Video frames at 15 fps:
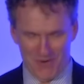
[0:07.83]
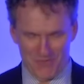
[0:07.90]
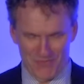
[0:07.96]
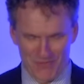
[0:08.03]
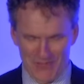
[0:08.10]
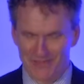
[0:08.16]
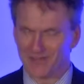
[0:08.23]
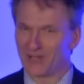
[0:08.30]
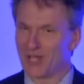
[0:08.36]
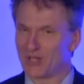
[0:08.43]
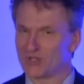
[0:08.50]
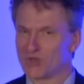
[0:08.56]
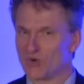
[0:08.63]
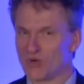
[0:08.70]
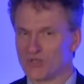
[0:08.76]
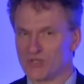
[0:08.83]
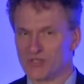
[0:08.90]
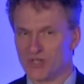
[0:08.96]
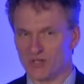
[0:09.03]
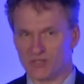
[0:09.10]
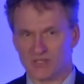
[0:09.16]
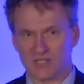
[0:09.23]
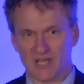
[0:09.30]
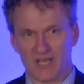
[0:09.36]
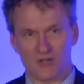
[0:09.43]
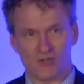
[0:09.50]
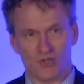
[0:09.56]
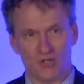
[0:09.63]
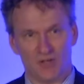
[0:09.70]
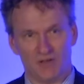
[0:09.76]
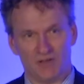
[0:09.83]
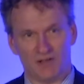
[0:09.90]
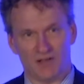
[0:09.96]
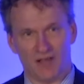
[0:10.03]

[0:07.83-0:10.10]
with the Lake George Association.